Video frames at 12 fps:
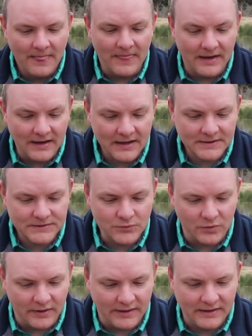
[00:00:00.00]
The next
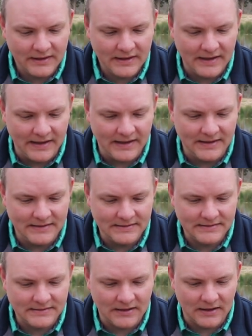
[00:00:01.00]
one
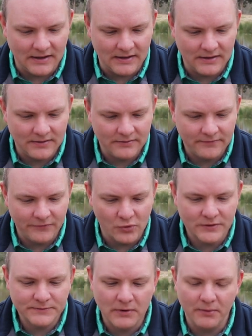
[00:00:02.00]
is uh,
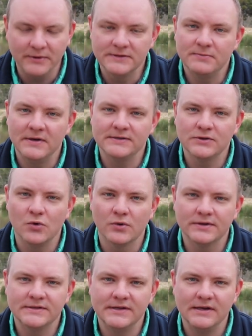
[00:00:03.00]
forced public space
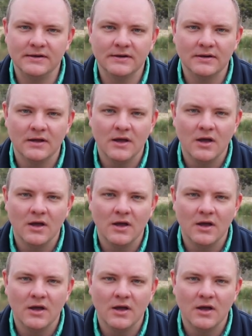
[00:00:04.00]
quarantine.